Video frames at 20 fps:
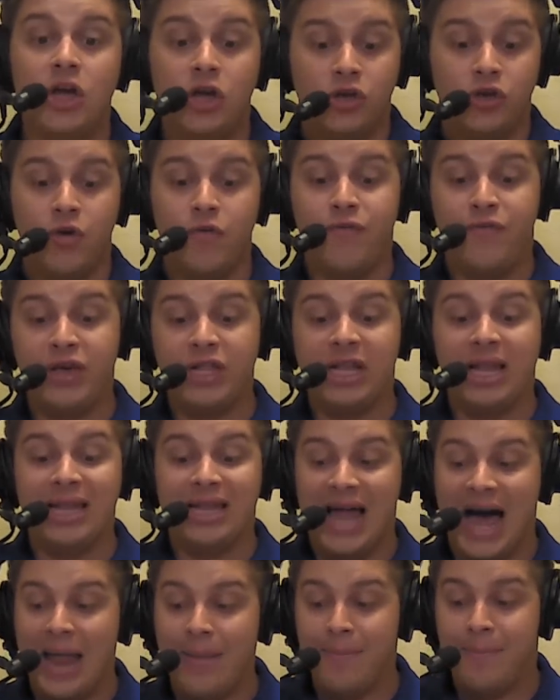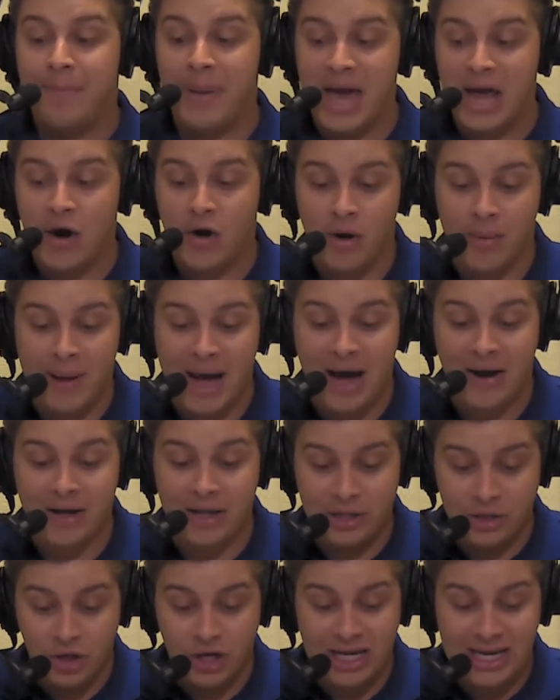You feel a lot better about it
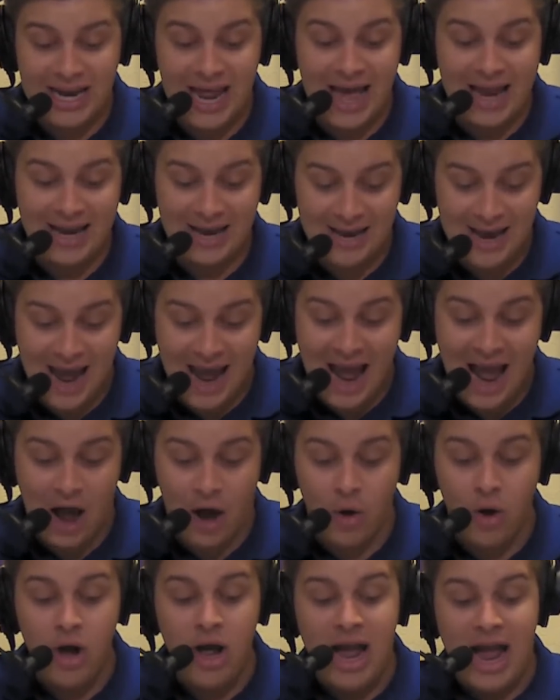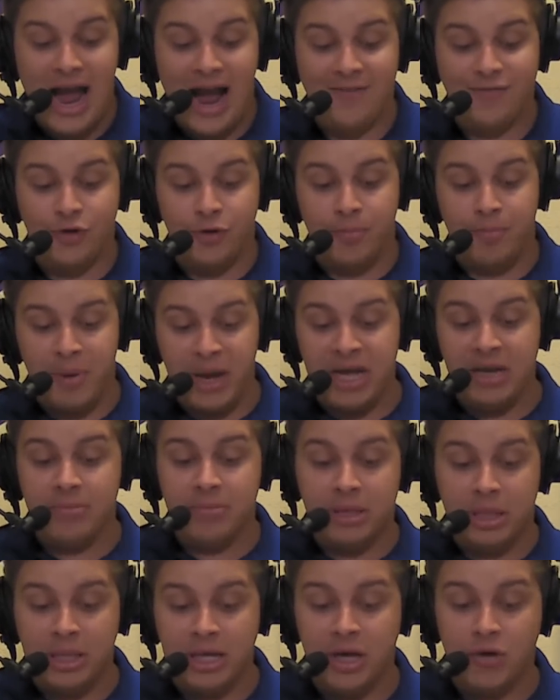looking at it now after
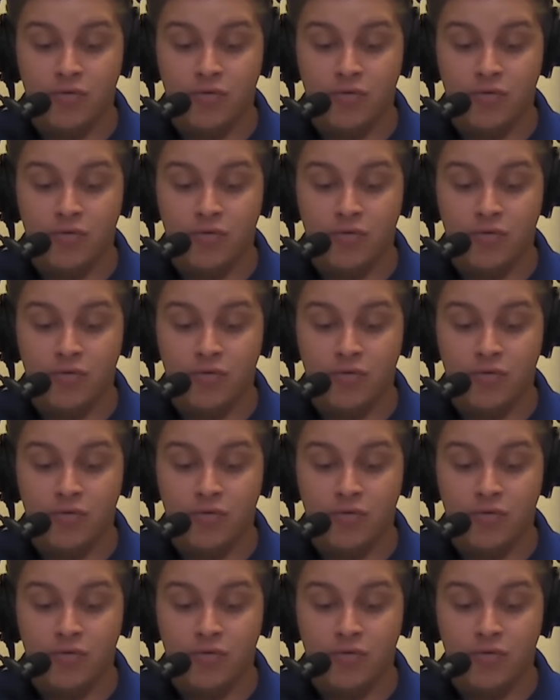Bingham, Kling,